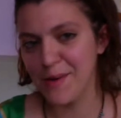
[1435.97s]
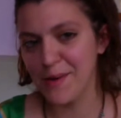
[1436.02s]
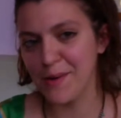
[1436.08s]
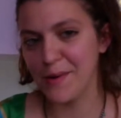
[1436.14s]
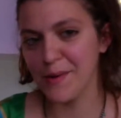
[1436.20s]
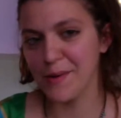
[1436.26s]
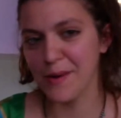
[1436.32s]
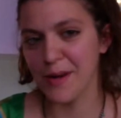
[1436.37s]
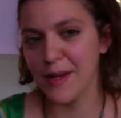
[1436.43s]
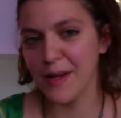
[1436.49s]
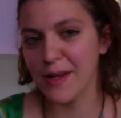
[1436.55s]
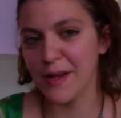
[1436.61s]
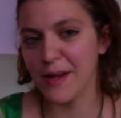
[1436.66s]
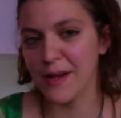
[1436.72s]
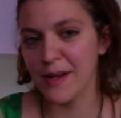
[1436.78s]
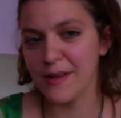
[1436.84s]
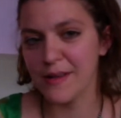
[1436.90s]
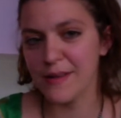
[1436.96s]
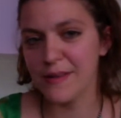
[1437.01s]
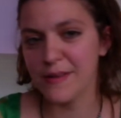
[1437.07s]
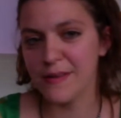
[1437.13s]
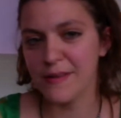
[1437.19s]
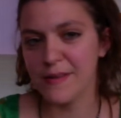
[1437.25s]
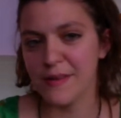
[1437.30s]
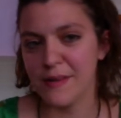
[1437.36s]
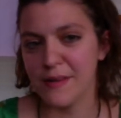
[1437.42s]
All right,
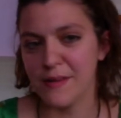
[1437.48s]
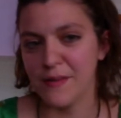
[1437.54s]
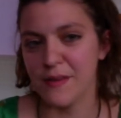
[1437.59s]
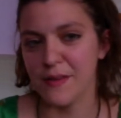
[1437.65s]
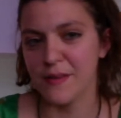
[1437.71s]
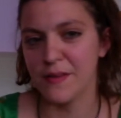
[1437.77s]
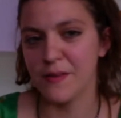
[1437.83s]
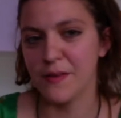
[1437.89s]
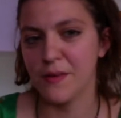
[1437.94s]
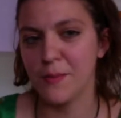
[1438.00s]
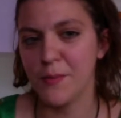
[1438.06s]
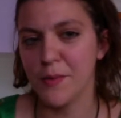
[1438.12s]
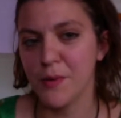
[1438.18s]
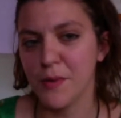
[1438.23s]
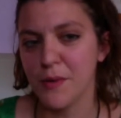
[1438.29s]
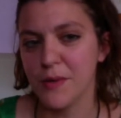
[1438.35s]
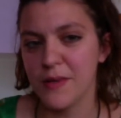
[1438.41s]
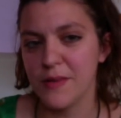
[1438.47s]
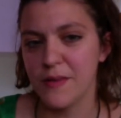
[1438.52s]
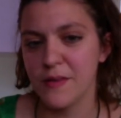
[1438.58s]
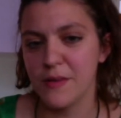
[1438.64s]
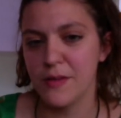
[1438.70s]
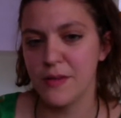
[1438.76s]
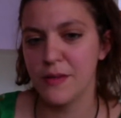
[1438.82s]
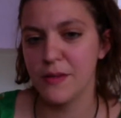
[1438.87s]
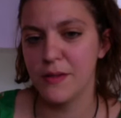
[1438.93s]
guys, if there's no more
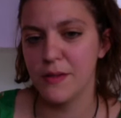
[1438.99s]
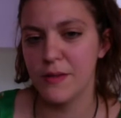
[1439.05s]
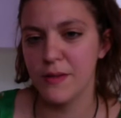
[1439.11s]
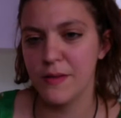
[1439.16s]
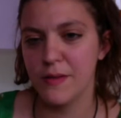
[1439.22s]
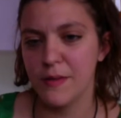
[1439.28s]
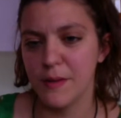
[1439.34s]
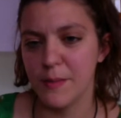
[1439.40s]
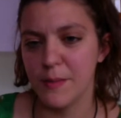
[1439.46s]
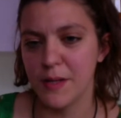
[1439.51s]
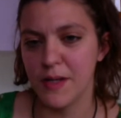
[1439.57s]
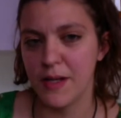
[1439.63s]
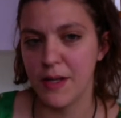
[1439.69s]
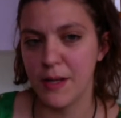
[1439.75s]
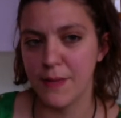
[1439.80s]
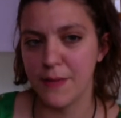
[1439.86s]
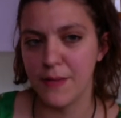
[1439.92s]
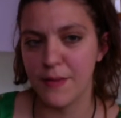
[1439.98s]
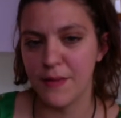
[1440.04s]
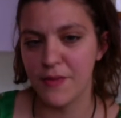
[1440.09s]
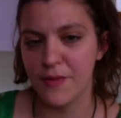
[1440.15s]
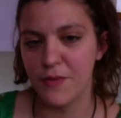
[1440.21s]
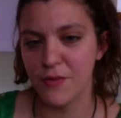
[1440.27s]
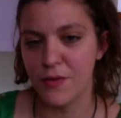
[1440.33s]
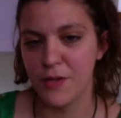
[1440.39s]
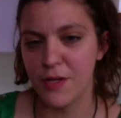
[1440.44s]
questions, I'm going to end the
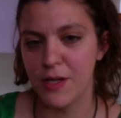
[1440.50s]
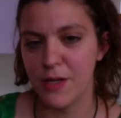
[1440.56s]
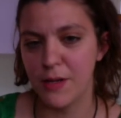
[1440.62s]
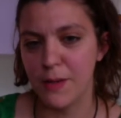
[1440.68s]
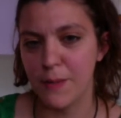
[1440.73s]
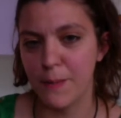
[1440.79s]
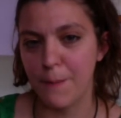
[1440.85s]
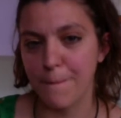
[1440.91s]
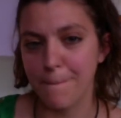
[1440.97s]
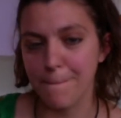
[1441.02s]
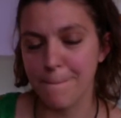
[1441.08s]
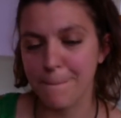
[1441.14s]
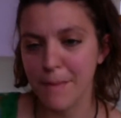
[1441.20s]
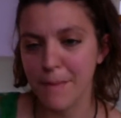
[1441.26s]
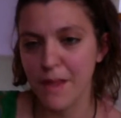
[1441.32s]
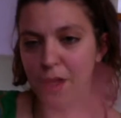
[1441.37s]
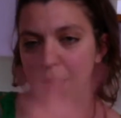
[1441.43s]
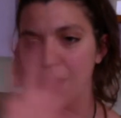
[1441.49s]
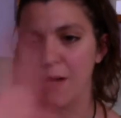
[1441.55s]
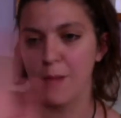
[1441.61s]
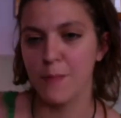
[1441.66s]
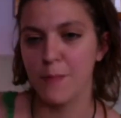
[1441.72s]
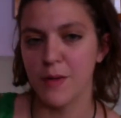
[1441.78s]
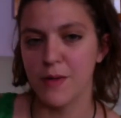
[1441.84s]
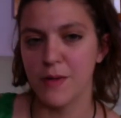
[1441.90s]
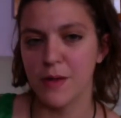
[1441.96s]
stream.
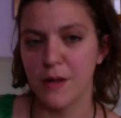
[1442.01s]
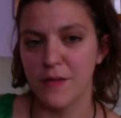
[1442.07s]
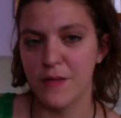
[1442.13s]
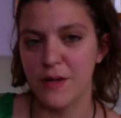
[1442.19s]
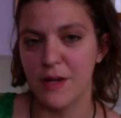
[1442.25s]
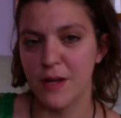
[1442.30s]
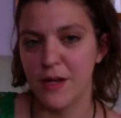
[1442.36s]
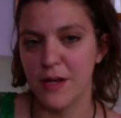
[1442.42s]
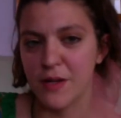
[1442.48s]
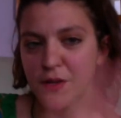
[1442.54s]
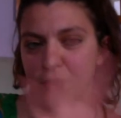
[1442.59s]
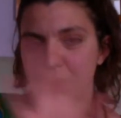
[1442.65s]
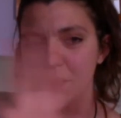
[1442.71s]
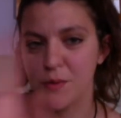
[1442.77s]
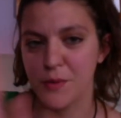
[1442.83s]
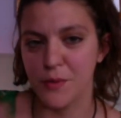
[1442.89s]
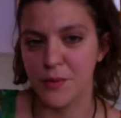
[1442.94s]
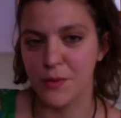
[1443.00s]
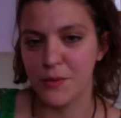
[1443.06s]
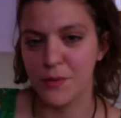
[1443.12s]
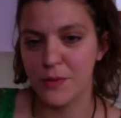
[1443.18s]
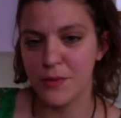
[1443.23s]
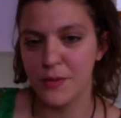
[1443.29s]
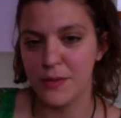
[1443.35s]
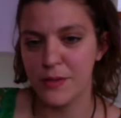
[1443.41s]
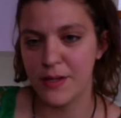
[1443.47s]
Much love and light to you all.
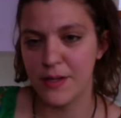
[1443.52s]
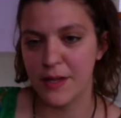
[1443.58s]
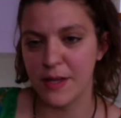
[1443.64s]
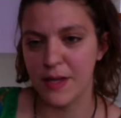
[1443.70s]
Take